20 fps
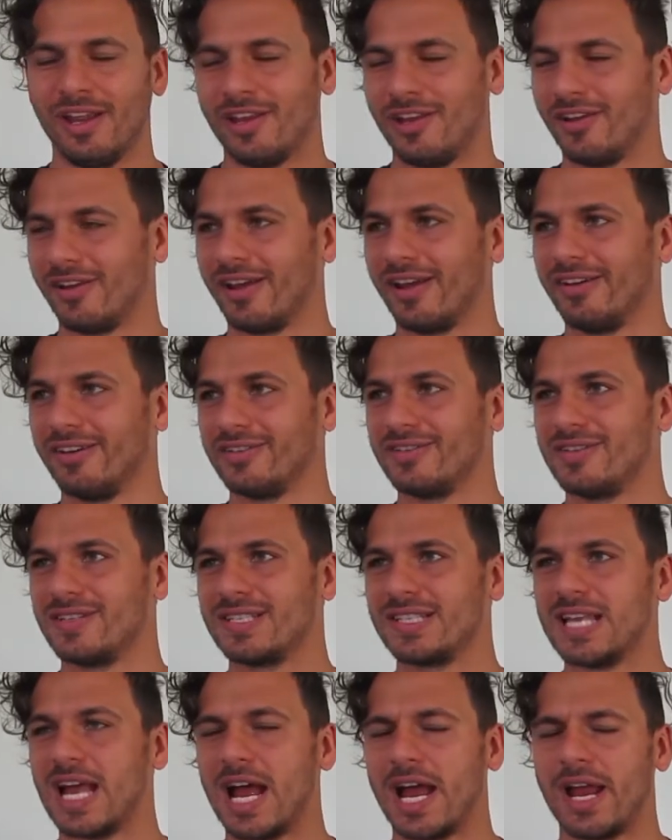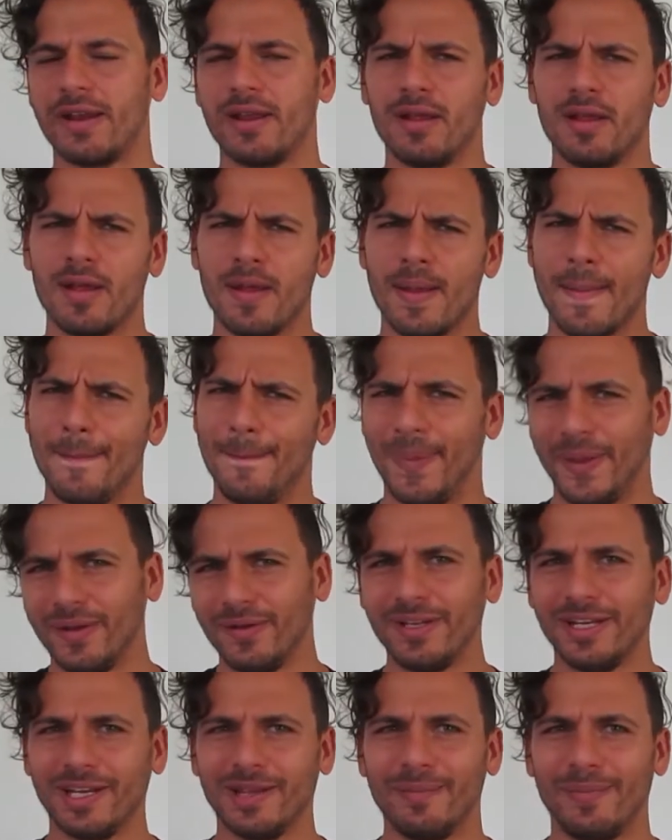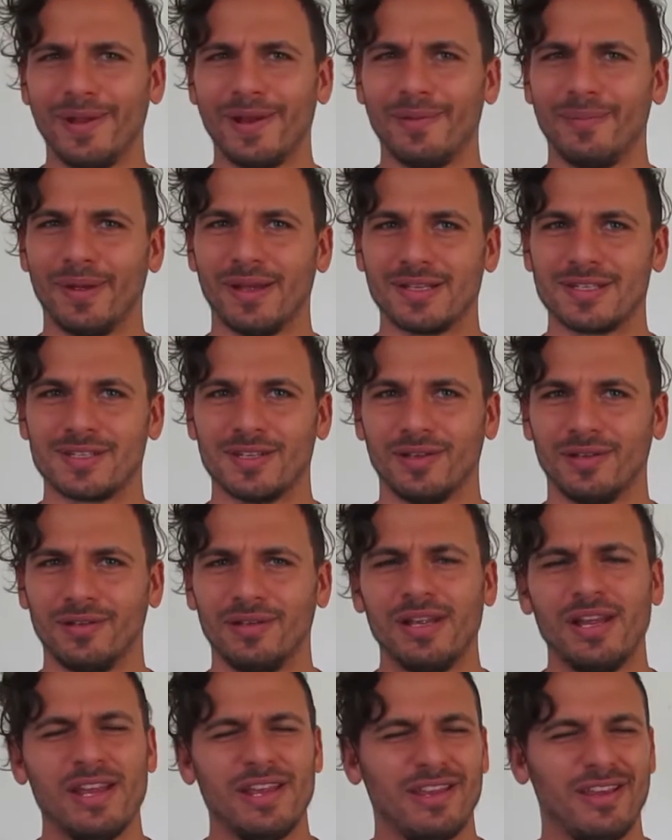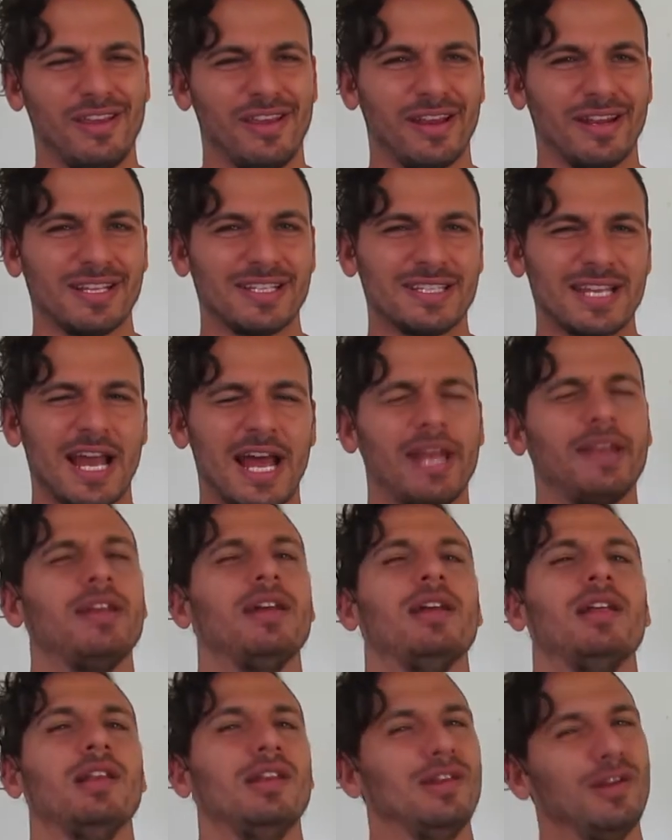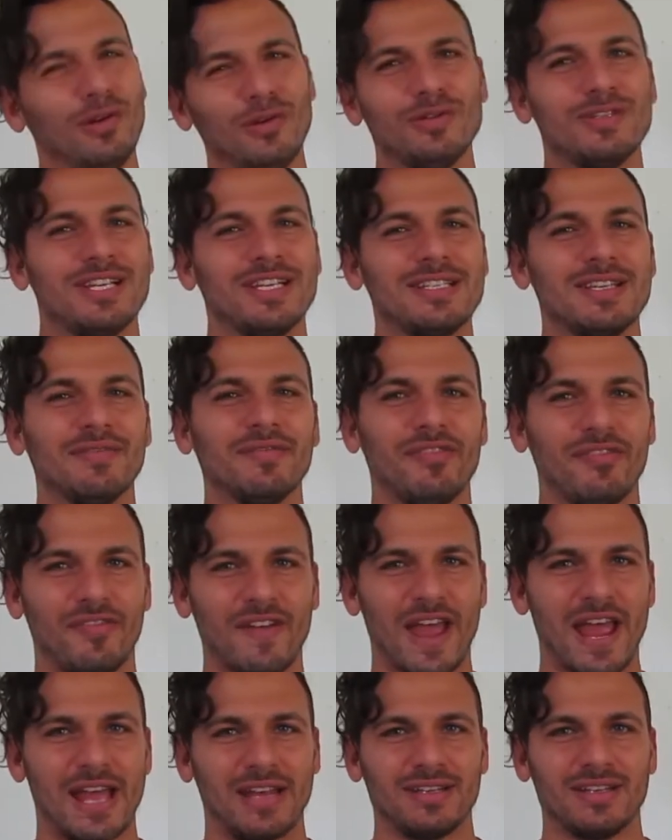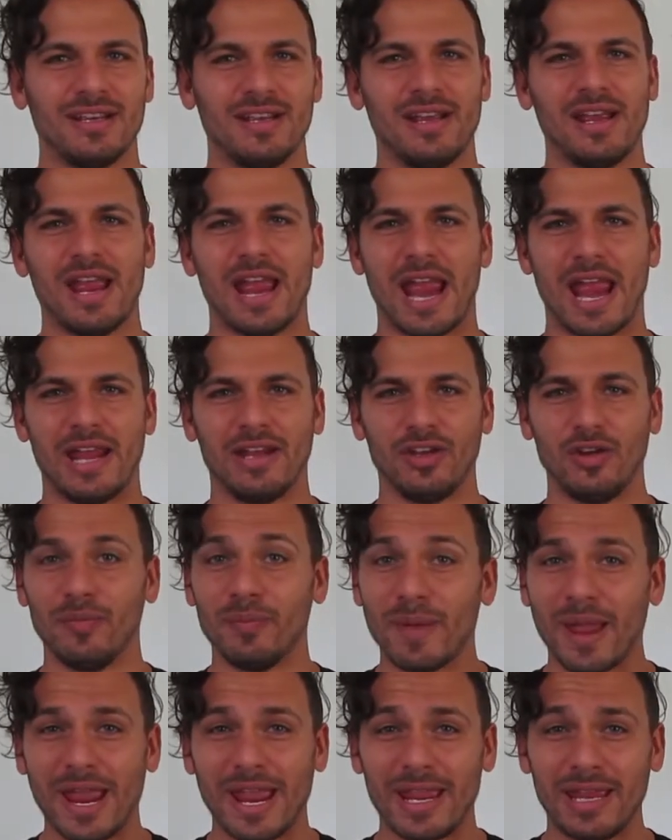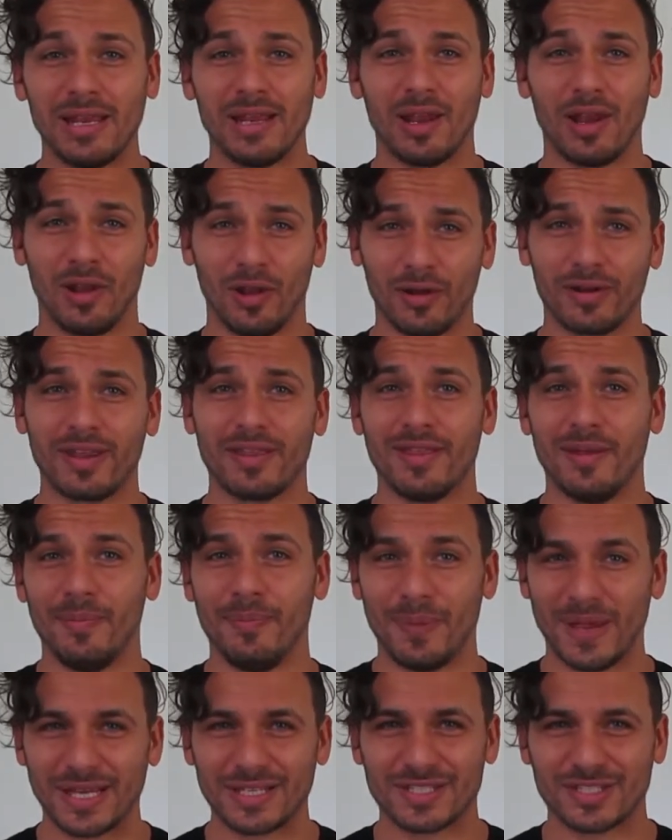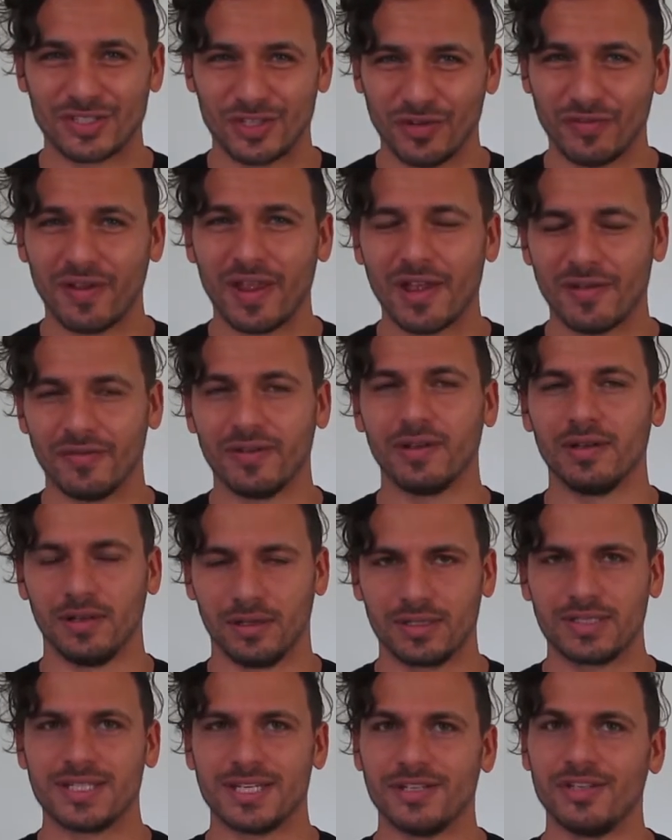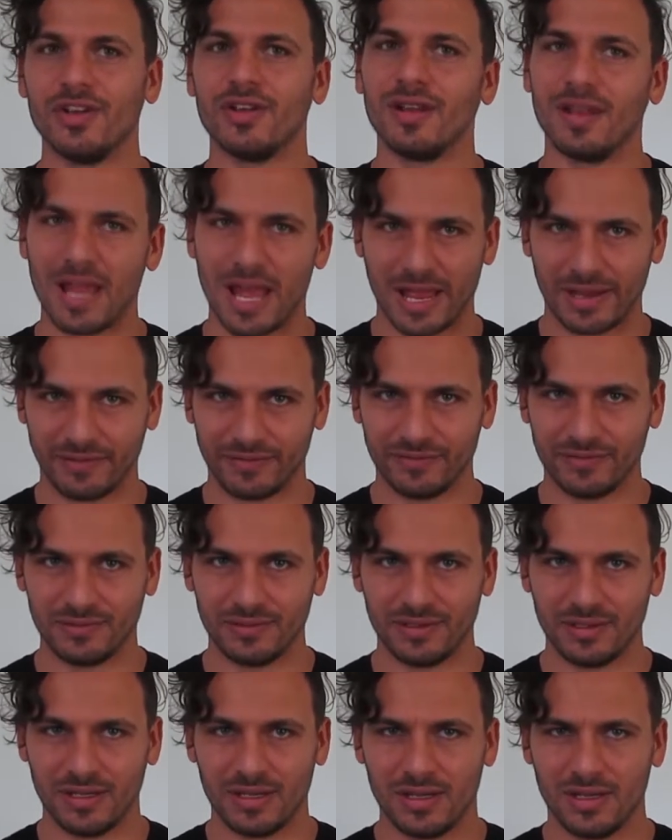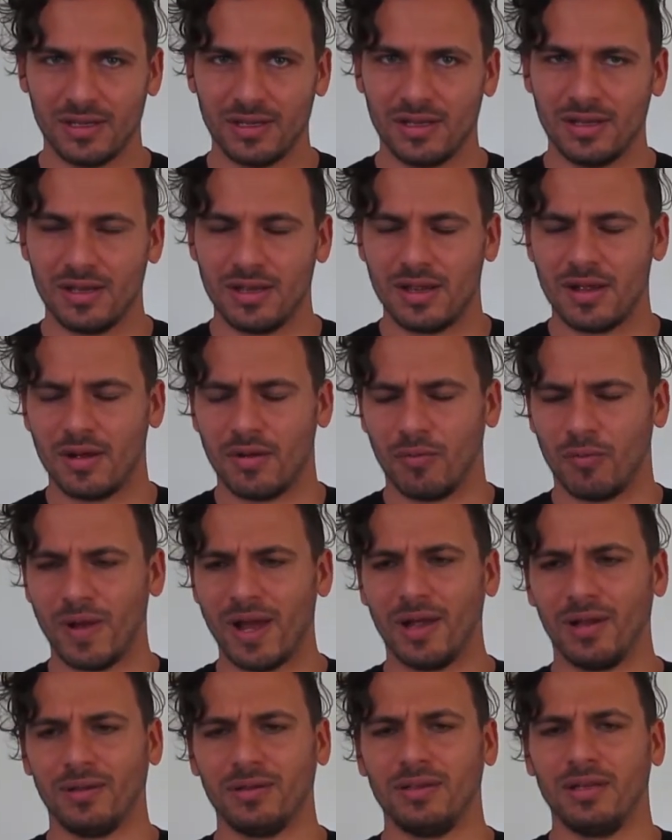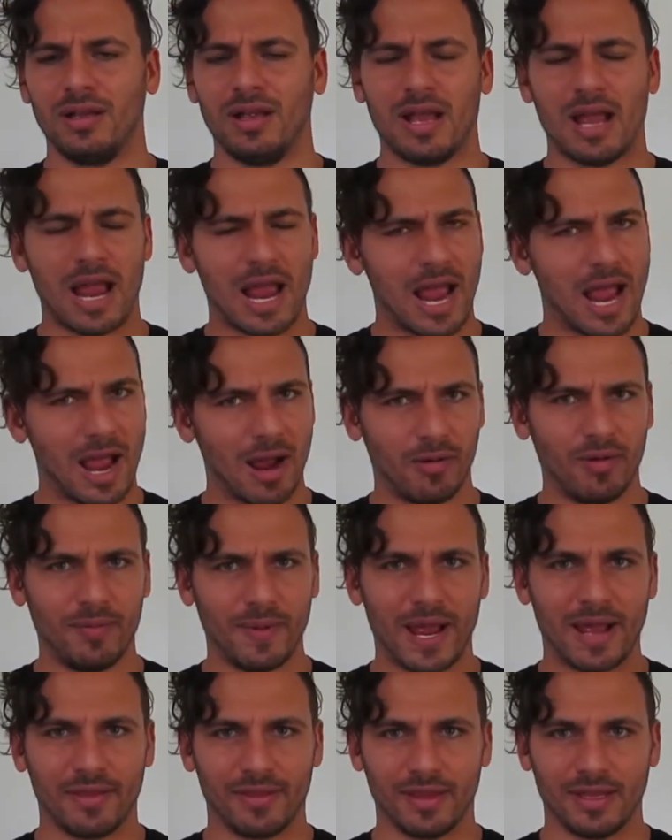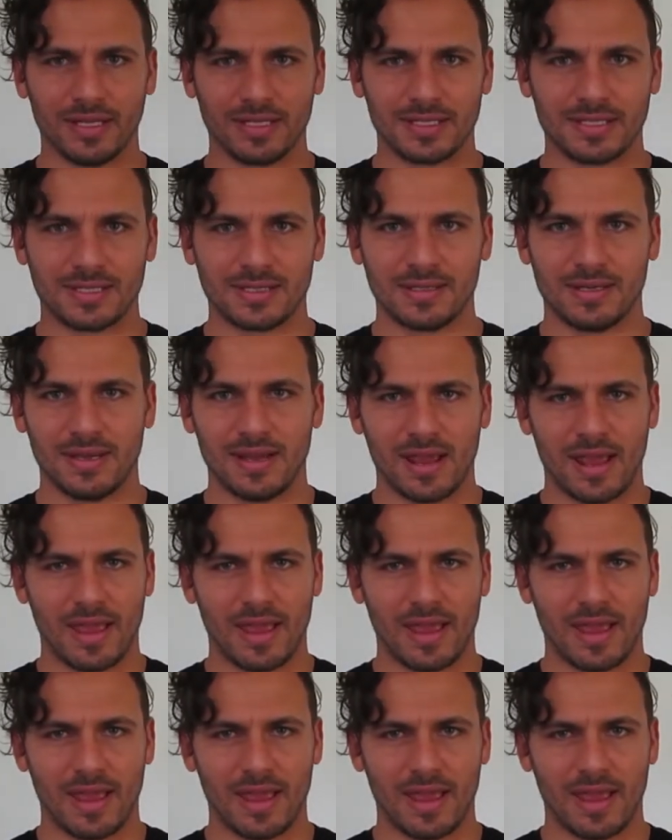You're going to start building a bit of muscle, you're going to start losing some fat, and you may look the best you've ever looked in your life. Well, how about this?